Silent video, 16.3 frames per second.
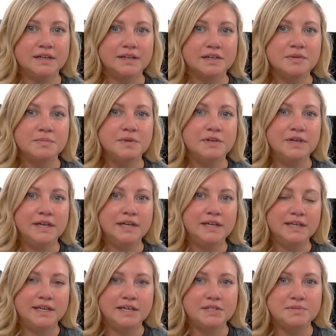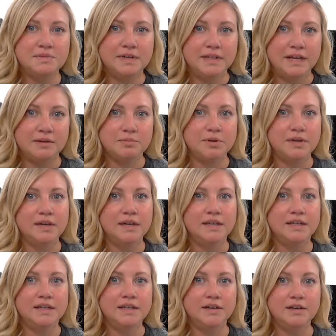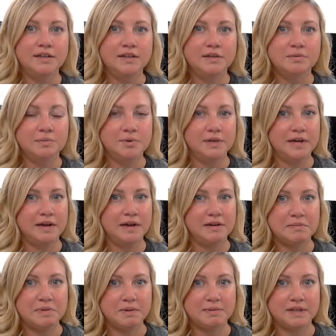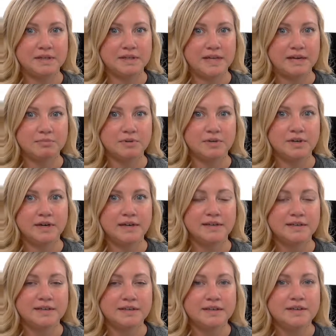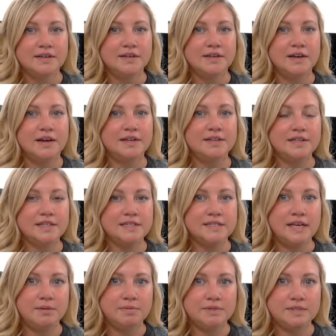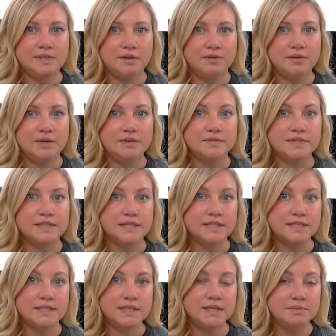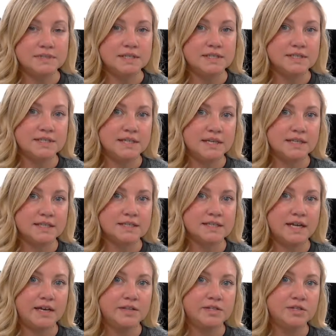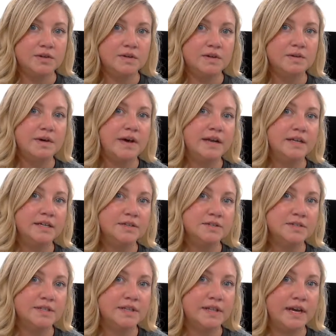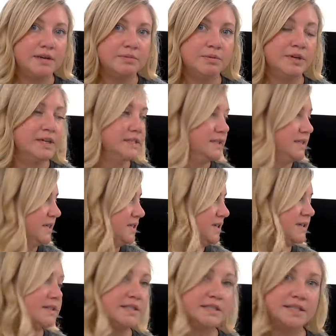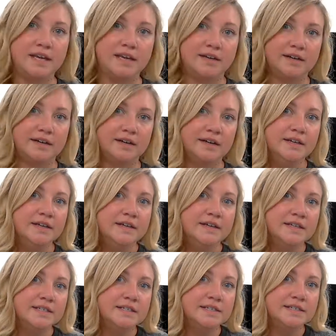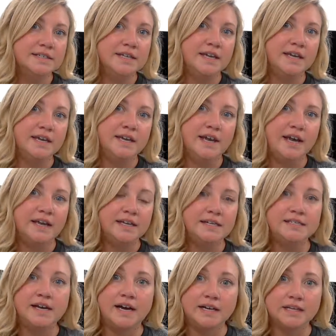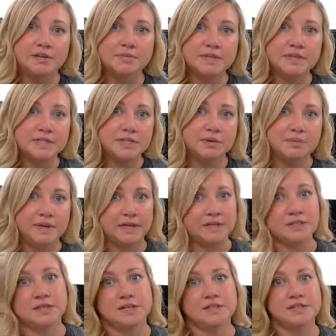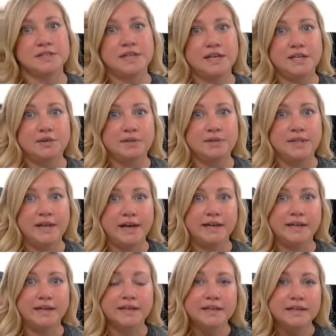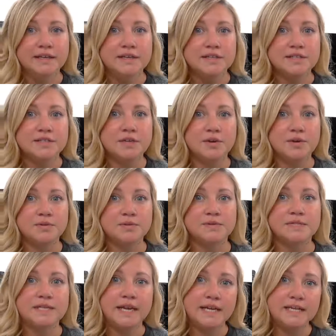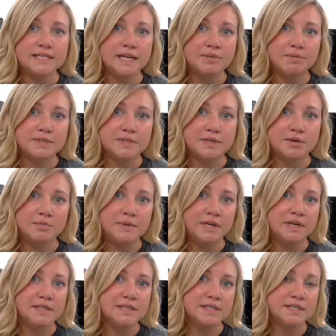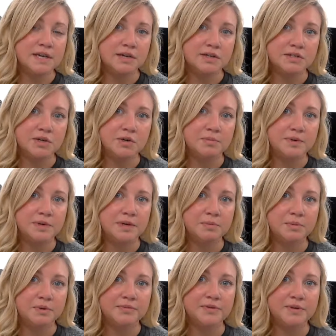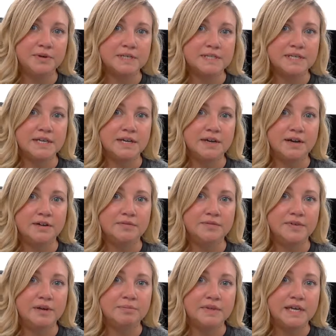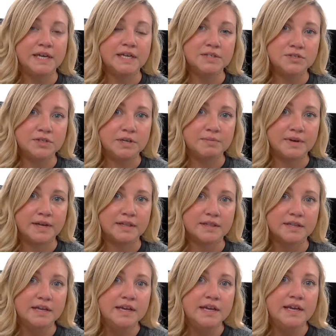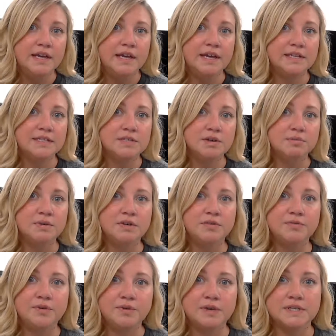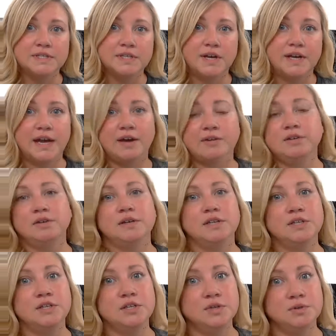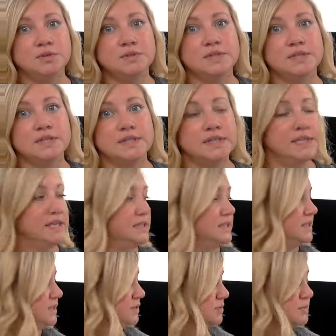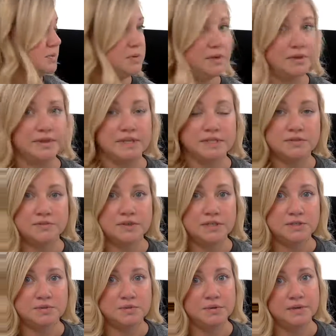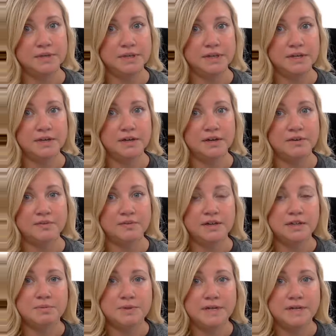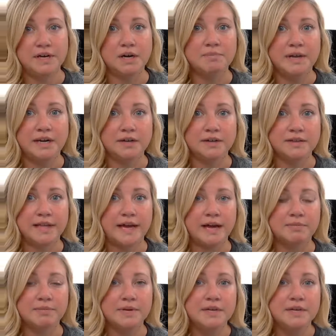a community engagement librarian here at LaPorte County Public Library. On this episode of 6 Tips at 6, I'll show you how to use the library's digital scanner to scan any documents or pictures that you would like. So tonight's episode, because it's October, we're focusing on Family History Month, and so I'm going to focus on how you can use this tool, this free tool here available in our Maker Lab,